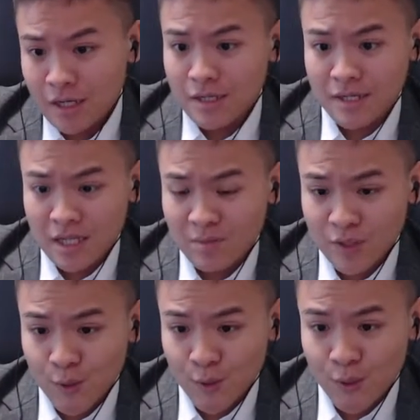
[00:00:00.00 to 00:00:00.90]
syllabus
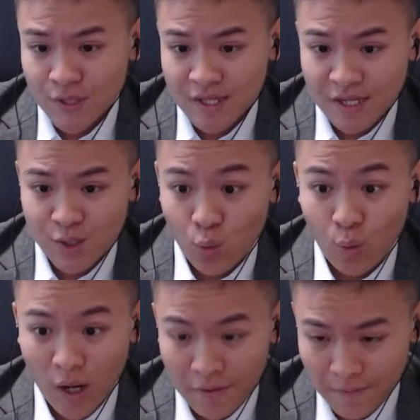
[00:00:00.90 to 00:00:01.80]

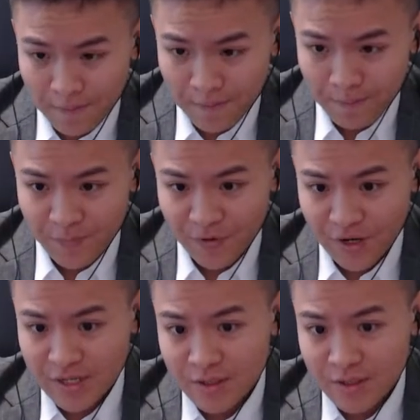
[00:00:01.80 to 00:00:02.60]
2261, right?